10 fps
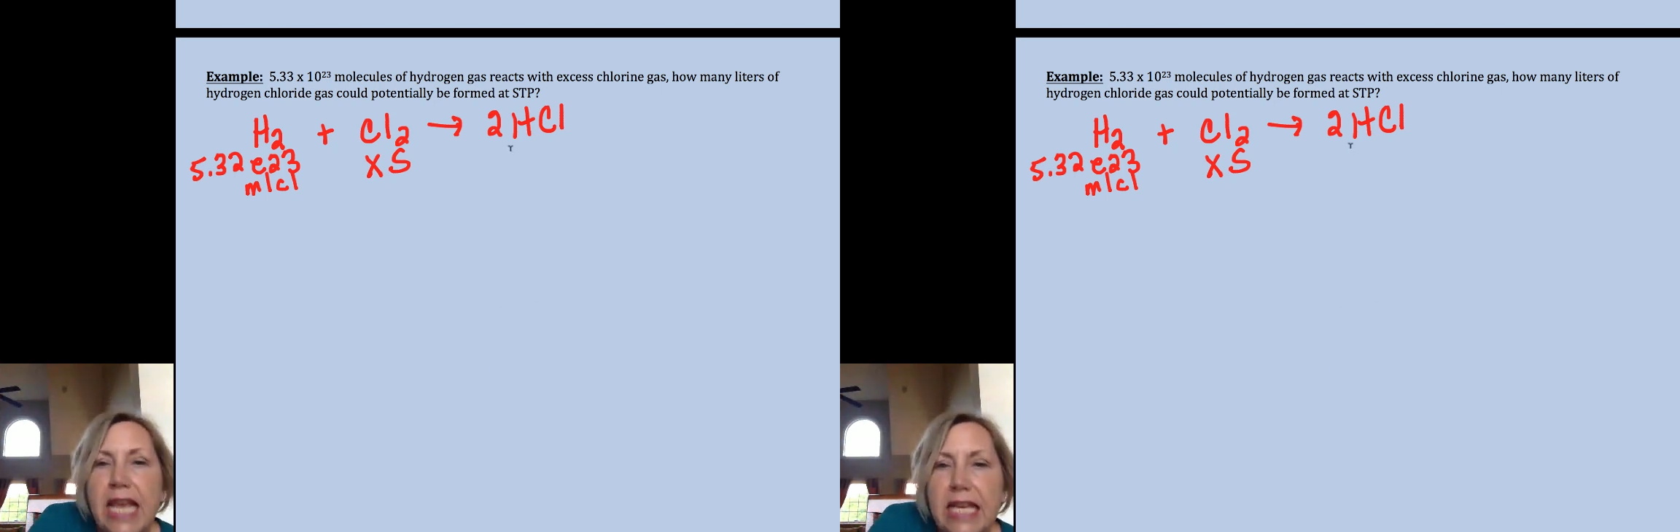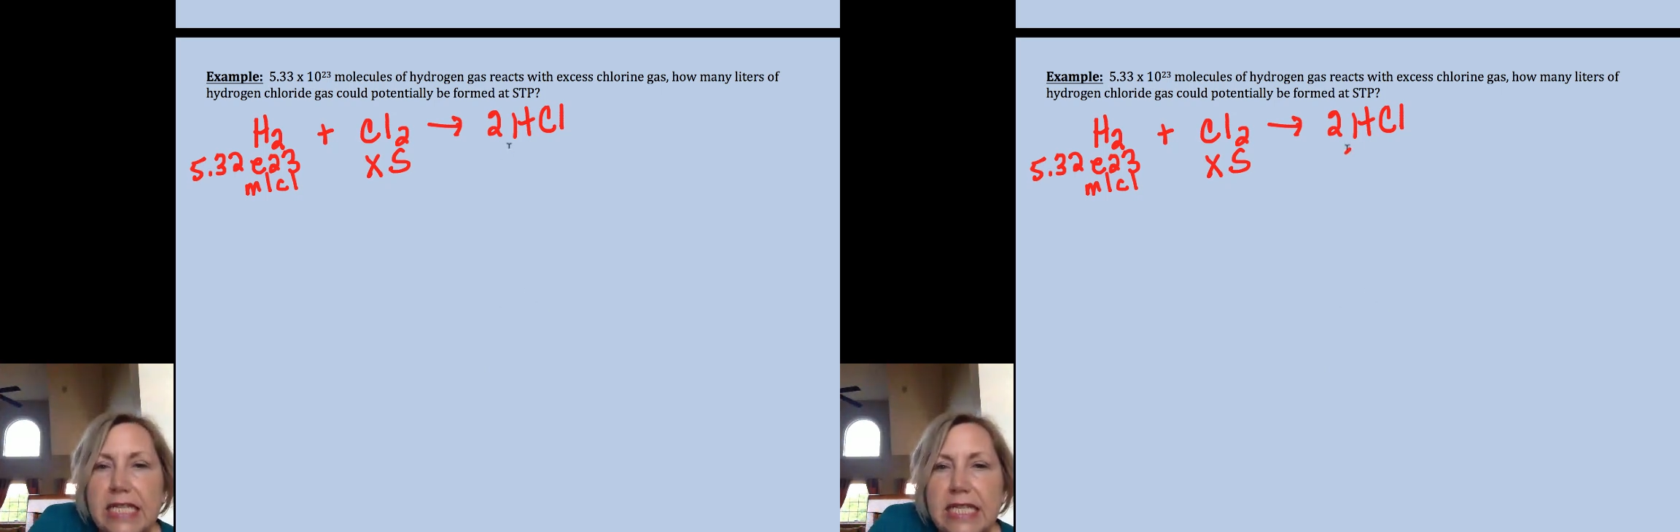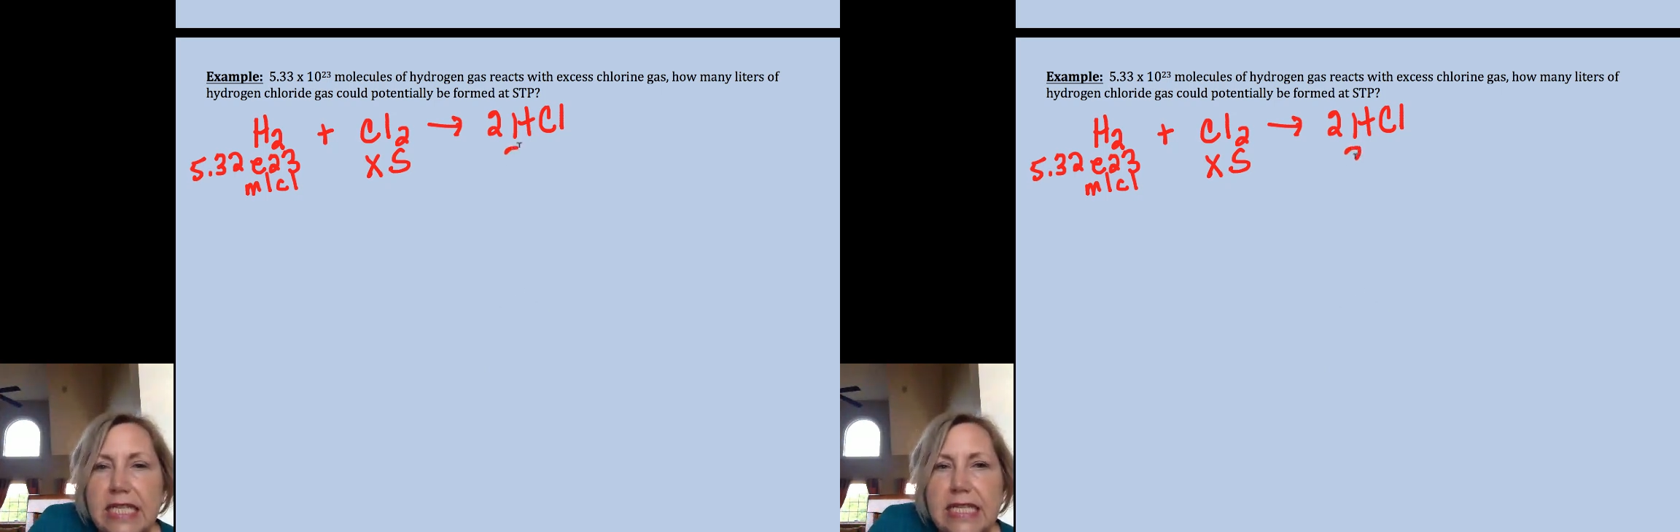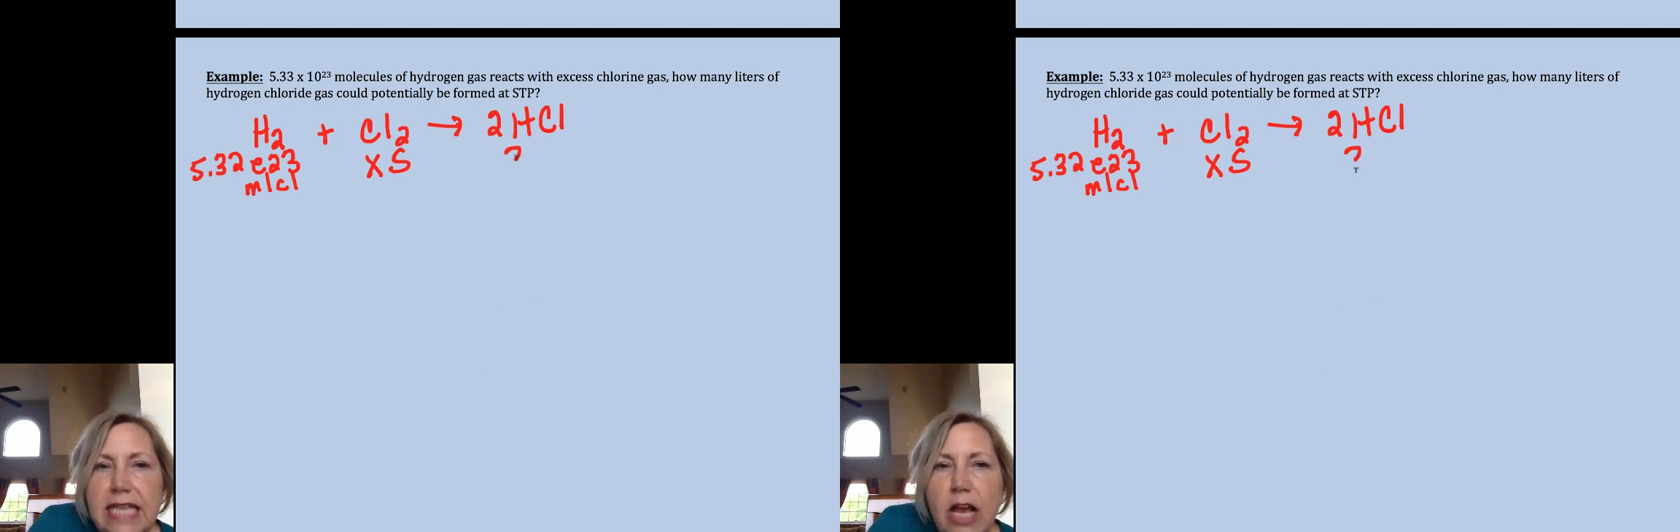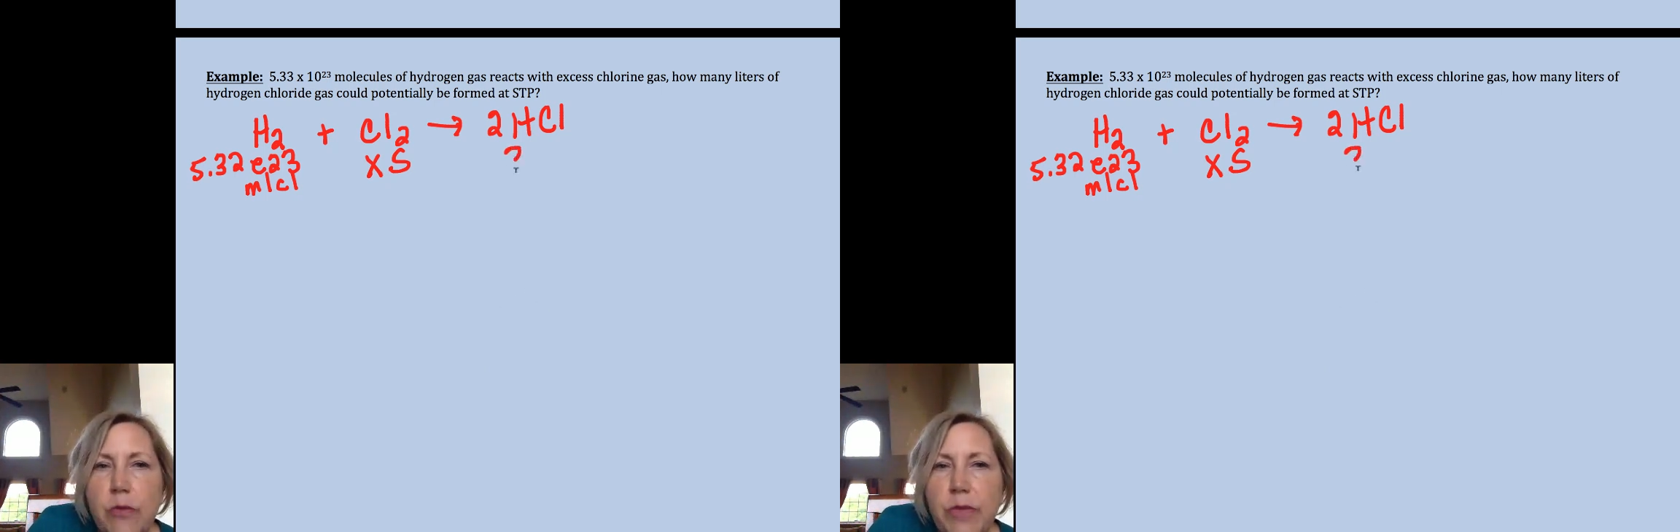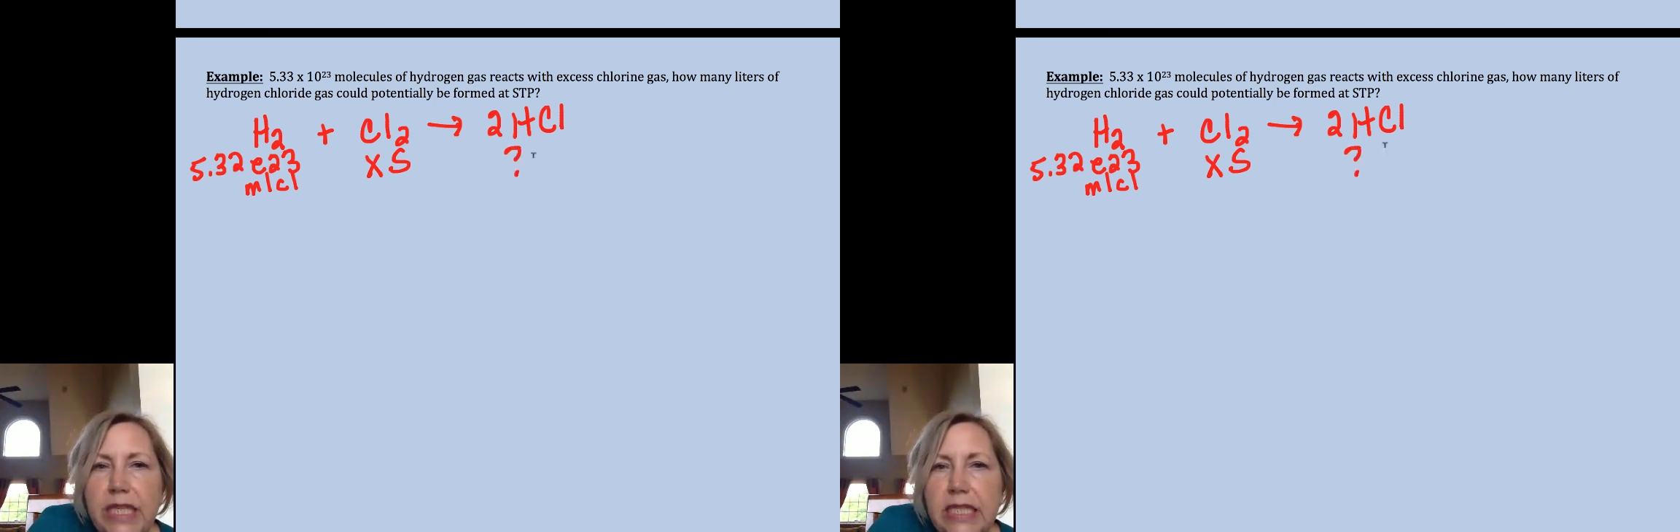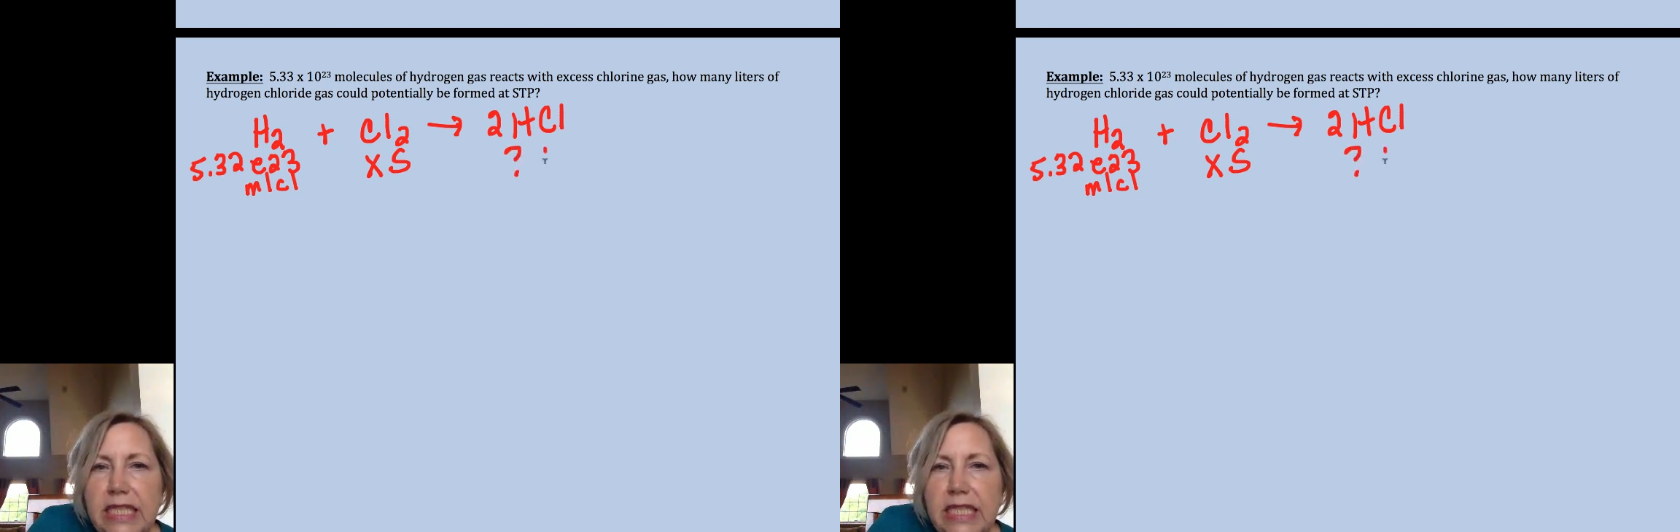And it says how many